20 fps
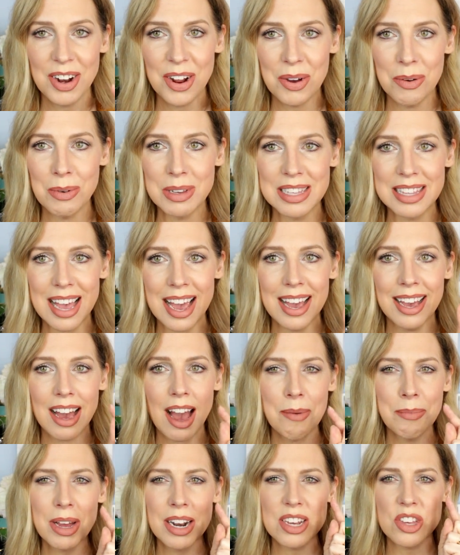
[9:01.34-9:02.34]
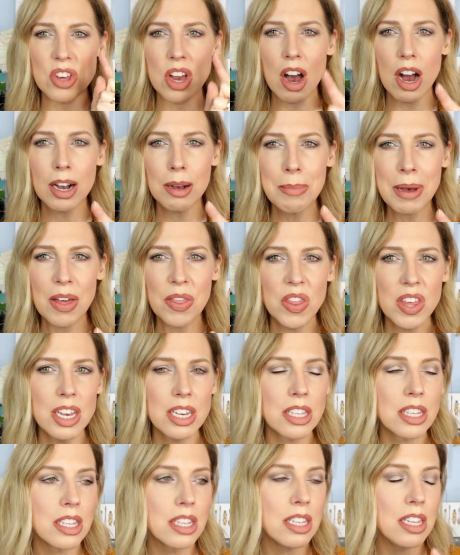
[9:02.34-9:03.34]
You know, it was like, I'm gonna talk about
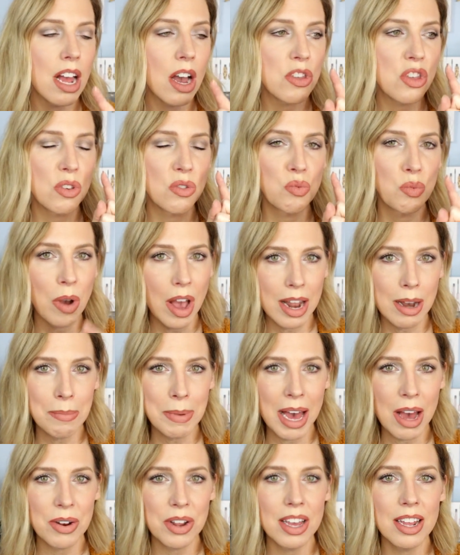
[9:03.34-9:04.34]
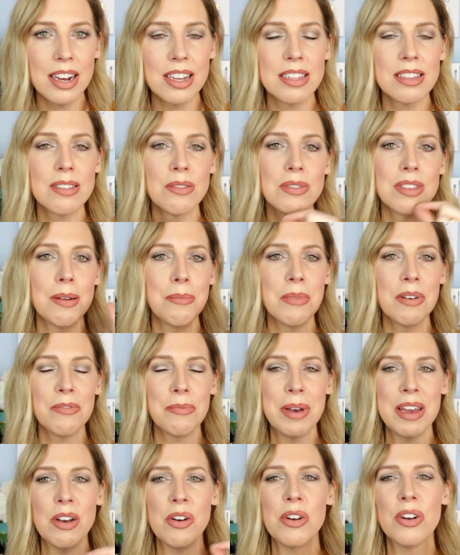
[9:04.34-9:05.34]
this, not just write about it. And so some
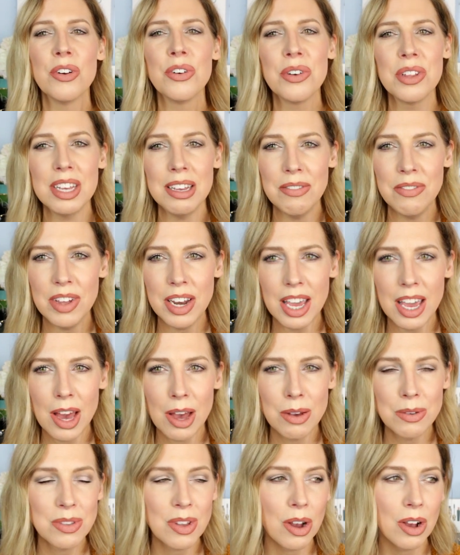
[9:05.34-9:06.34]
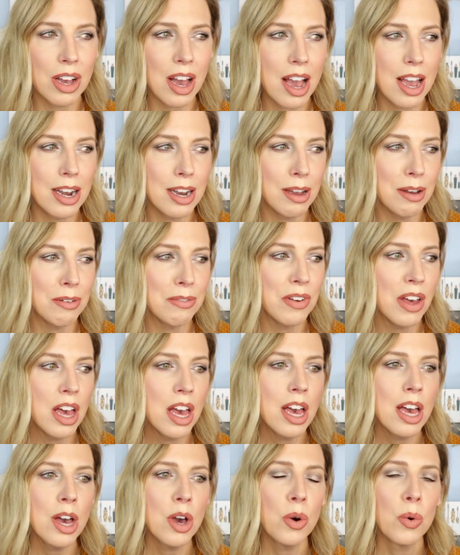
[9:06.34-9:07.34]
of my early videos are kind of
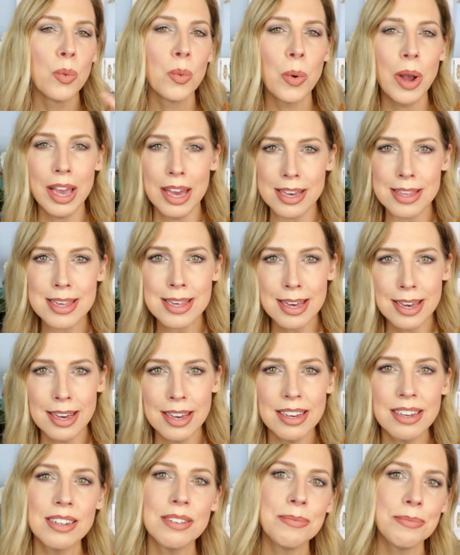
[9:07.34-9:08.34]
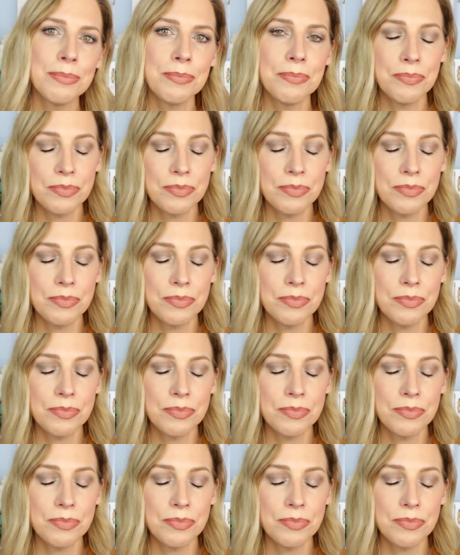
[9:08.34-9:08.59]
ranting.